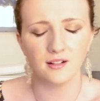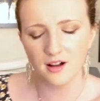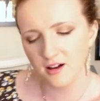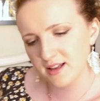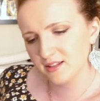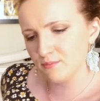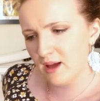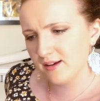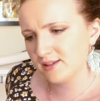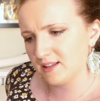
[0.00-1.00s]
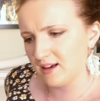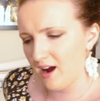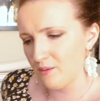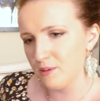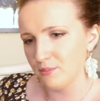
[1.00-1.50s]
Oh, that's embarrassing, I
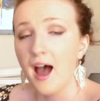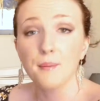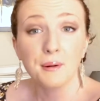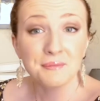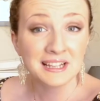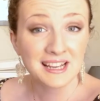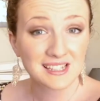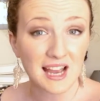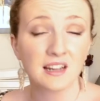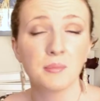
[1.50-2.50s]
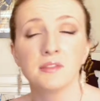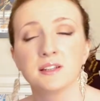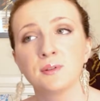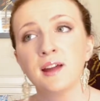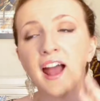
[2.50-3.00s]
can't remember it. I'm really excited about this one.